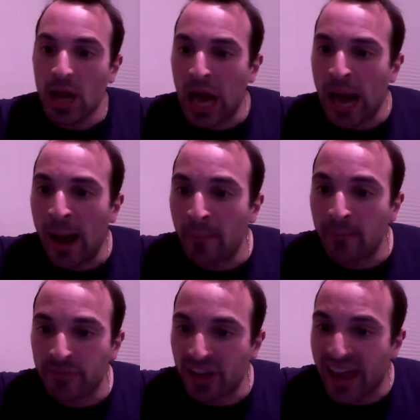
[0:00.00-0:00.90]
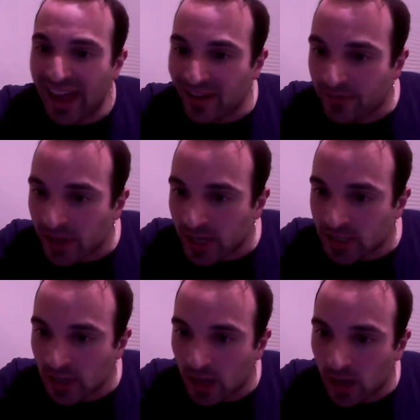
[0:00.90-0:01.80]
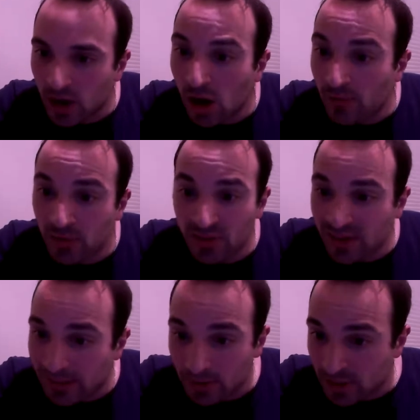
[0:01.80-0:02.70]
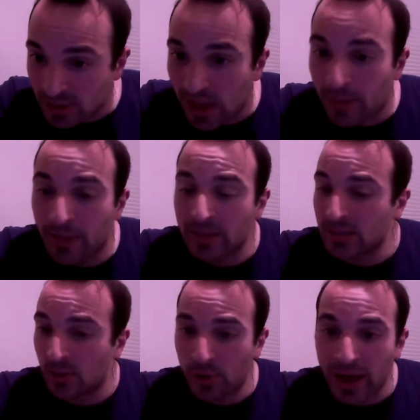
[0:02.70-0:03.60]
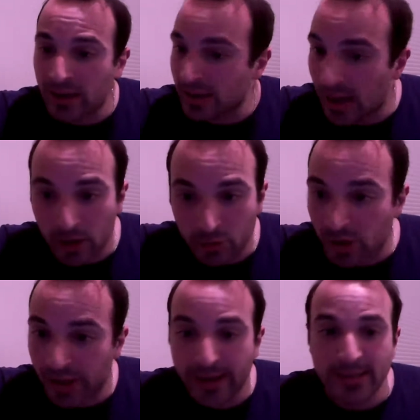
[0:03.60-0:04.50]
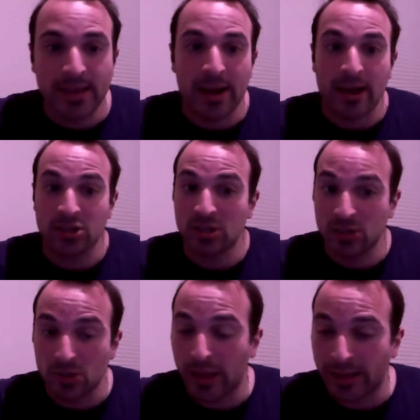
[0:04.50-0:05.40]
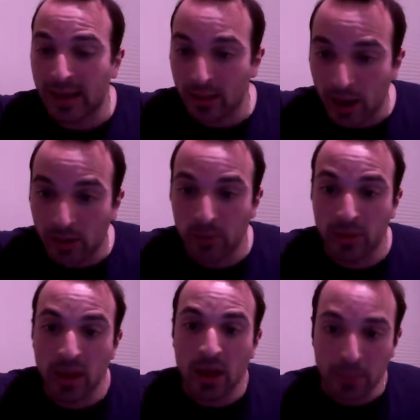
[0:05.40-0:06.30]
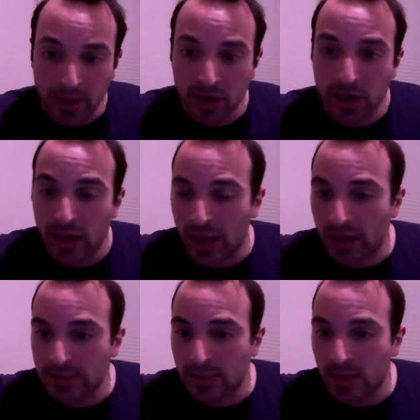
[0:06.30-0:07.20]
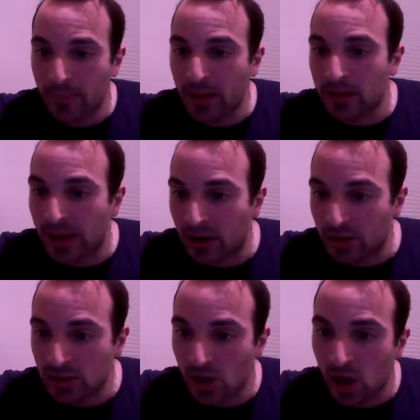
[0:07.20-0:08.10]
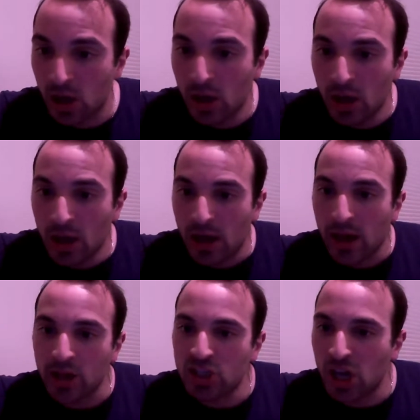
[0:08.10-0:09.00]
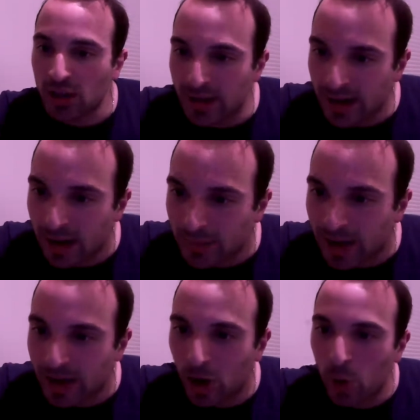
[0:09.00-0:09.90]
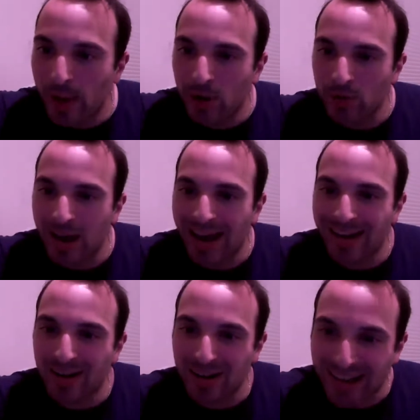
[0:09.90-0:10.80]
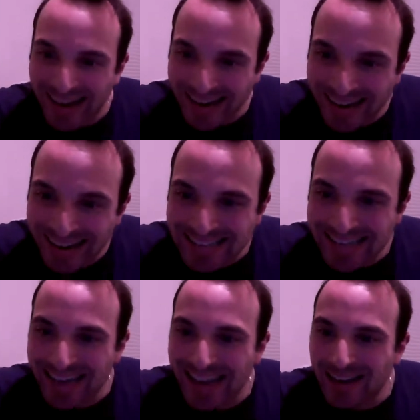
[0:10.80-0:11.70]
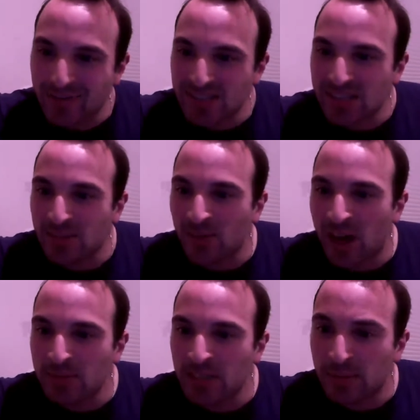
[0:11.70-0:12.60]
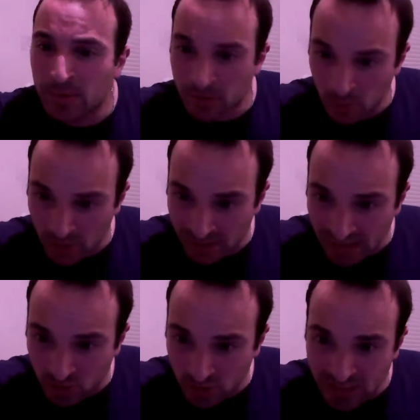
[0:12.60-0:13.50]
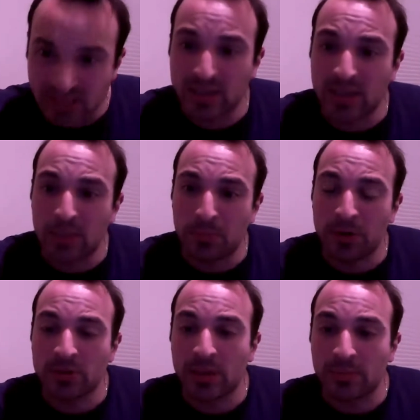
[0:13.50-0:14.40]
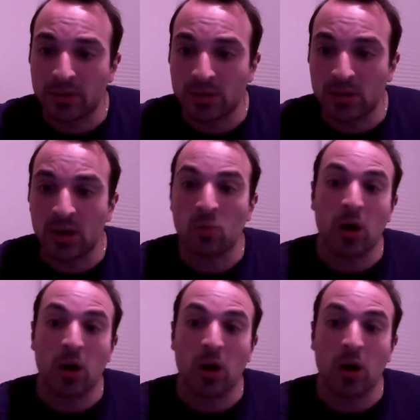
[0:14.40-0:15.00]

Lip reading: Evans, Caulfield time with his line mates. Randy, agreed. Like I said, I actually do like that line with Perry and Eric Stahl. Sheldon, I'm getting 08-09 and 9-10 end of season vibes, even with injuries to key players. I'm concerned.